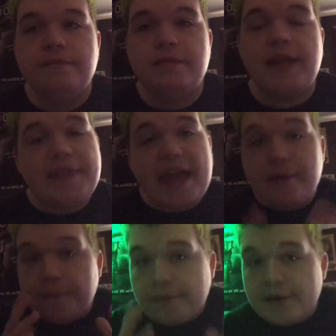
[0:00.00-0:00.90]
Let that
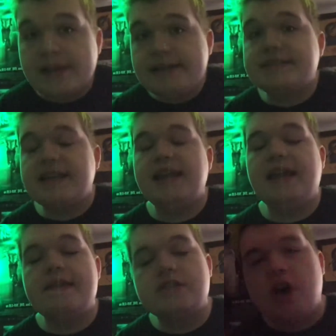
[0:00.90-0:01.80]
really sink in.
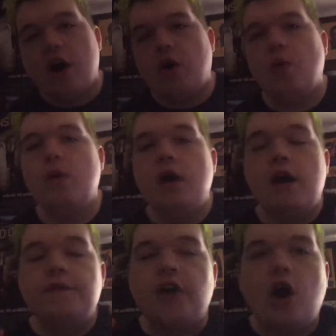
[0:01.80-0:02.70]
This whole,
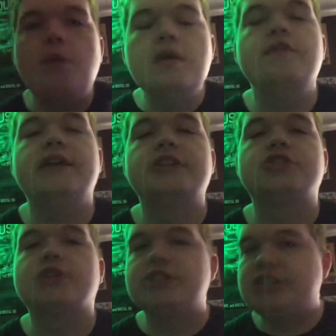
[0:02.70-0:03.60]
the whole movie
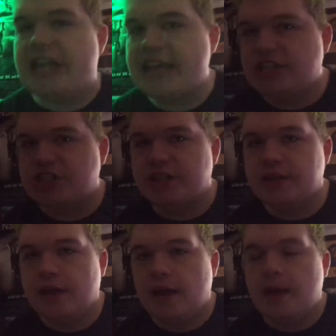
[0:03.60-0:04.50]
industry is changing
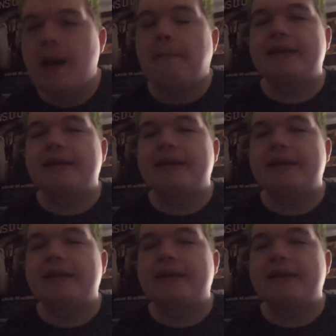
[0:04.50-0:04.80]
but